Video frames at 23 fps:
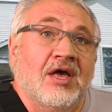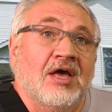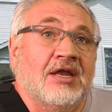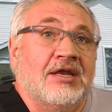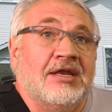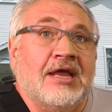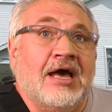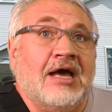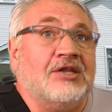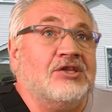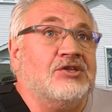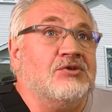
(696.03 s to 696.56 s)

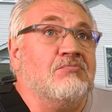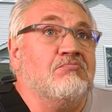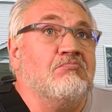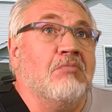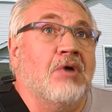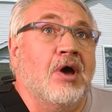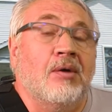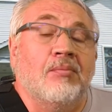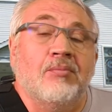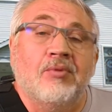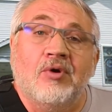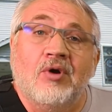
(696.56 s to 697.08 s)
not to
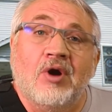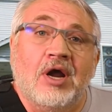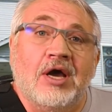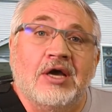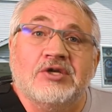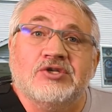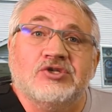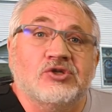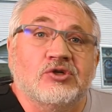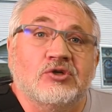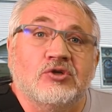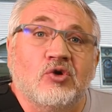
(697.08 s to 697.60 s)

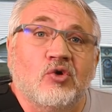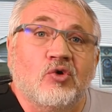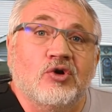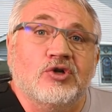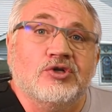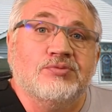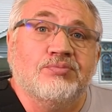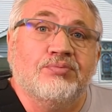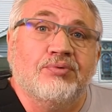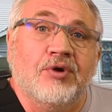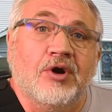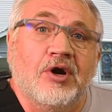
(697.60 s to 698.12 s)
memorize the
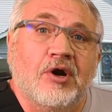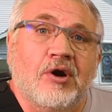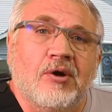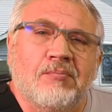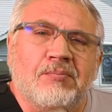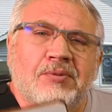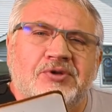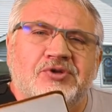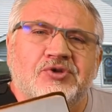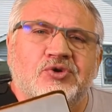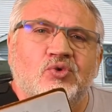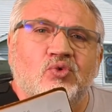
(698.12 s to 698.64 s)
Lord's Prayer,
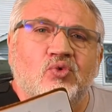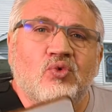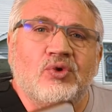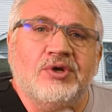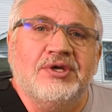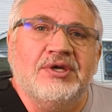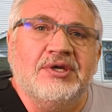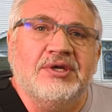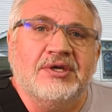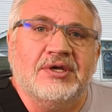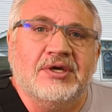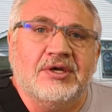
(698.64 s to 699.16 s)
but to
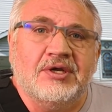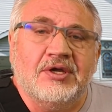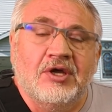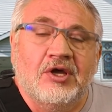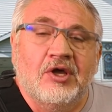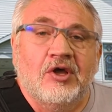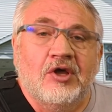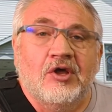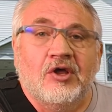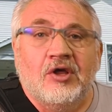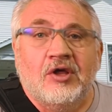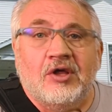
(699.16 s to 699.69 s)
read it
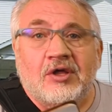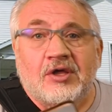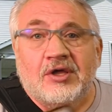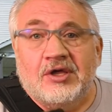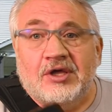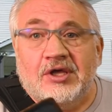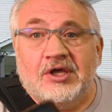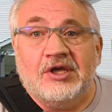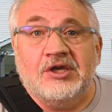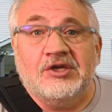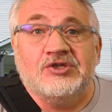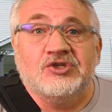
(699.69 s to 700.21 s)

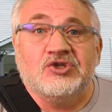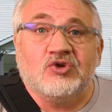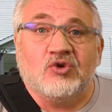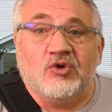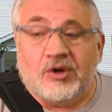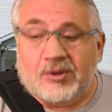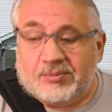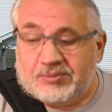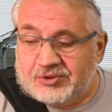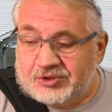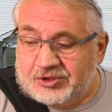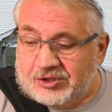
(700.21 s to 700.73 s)
in
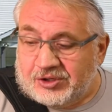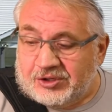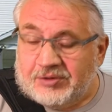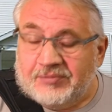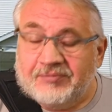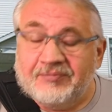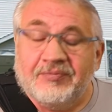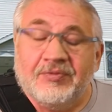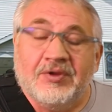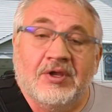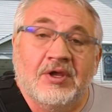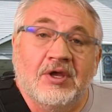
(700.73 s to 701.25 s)
Scripture?
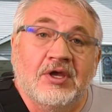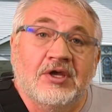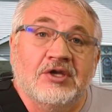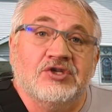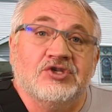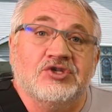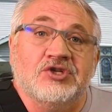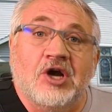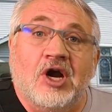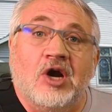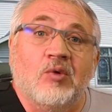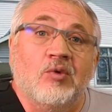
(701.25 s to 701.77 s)

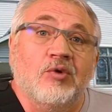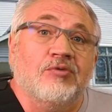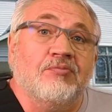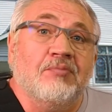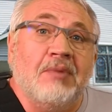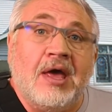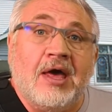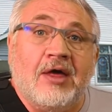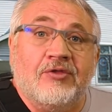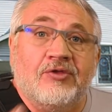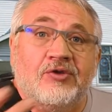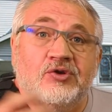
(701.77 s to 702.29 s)
Start with
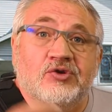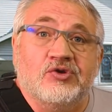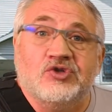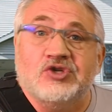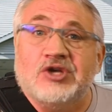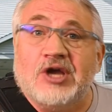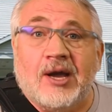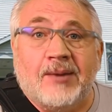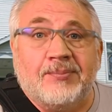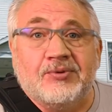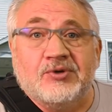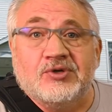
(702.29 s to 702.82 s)
Matthew
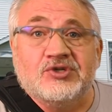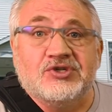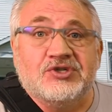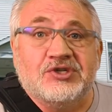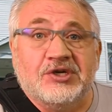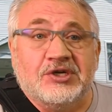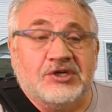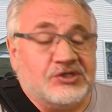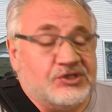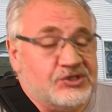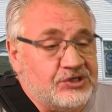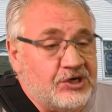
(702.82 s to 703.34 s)
chapter
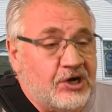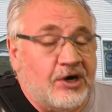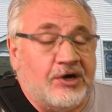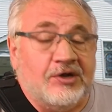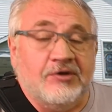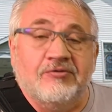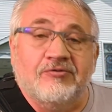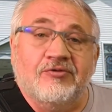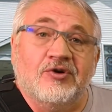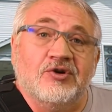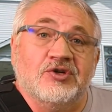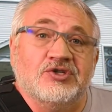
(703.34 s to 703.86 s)
6, starting
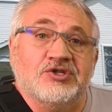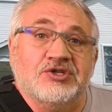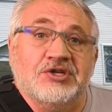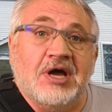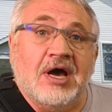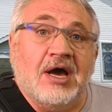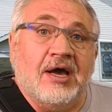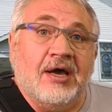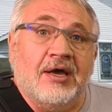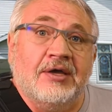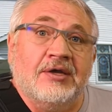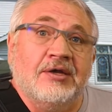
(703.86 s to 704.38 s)
verse
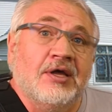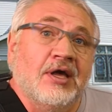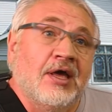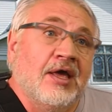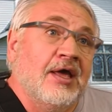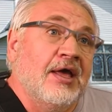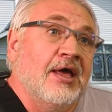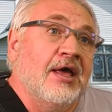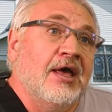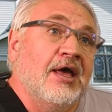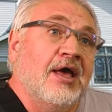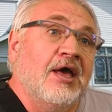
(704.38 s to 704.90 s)
9
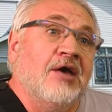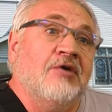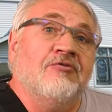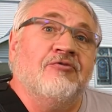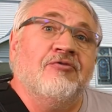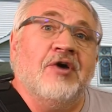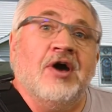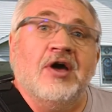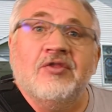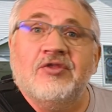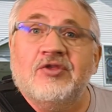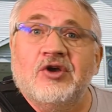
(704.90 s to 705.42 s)
and
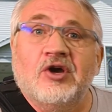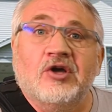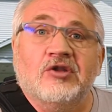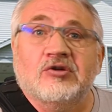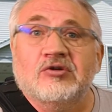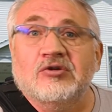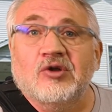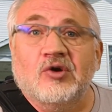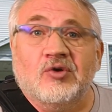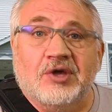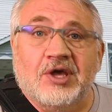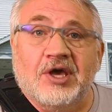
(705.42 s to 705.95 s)
find the other
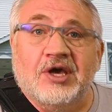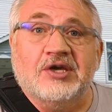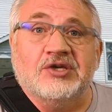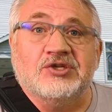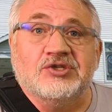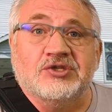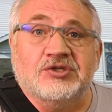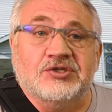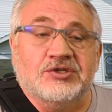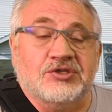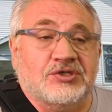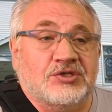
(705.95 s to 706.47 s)

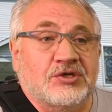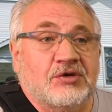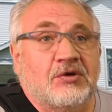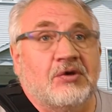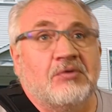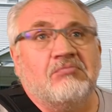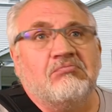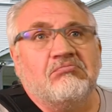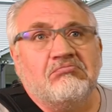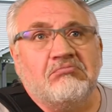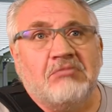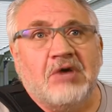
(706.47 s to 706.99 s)
locations.
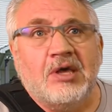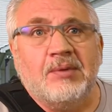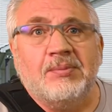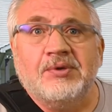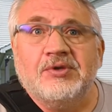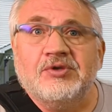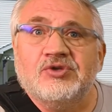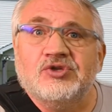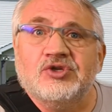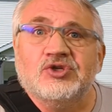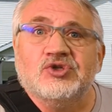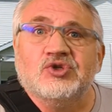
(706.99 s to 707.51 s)
And maybe
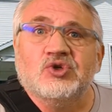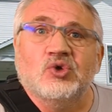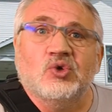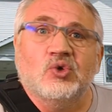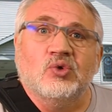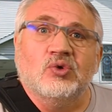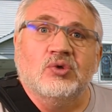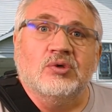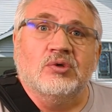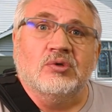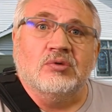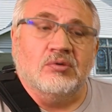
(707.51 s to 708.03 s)
just
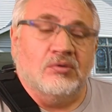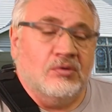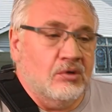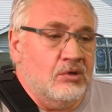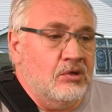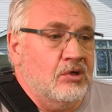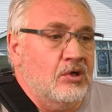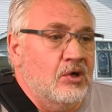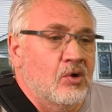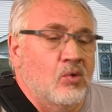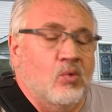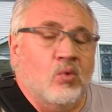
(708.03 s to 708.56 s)
Google
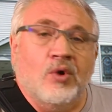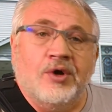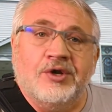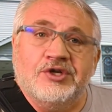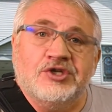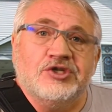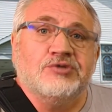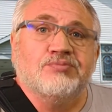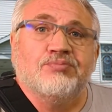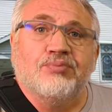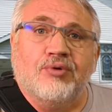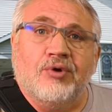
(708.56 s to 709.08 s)
what
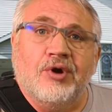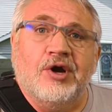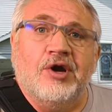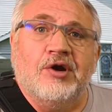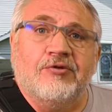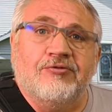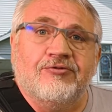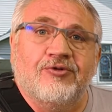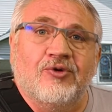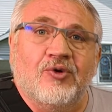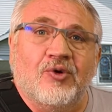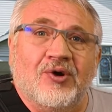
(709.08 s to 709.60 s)
is prayer
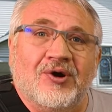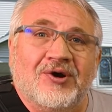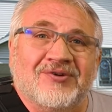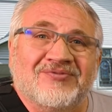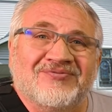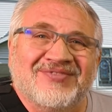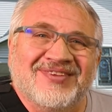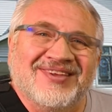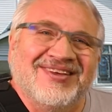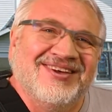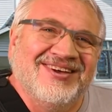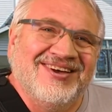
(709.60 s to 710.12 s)
for?
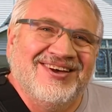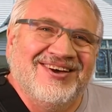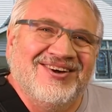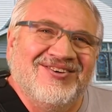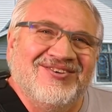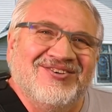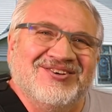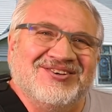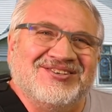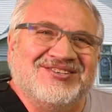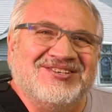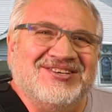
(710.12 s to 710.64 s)

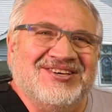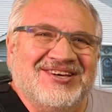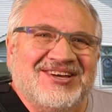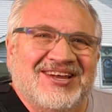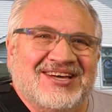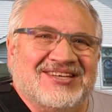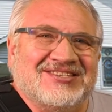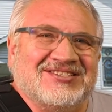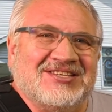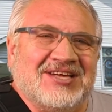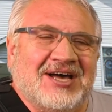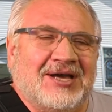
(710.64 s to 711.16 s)
We'll see you
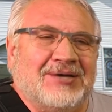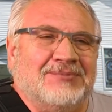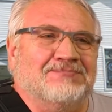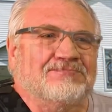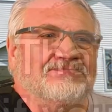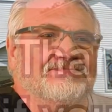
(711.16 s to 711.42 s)
next time.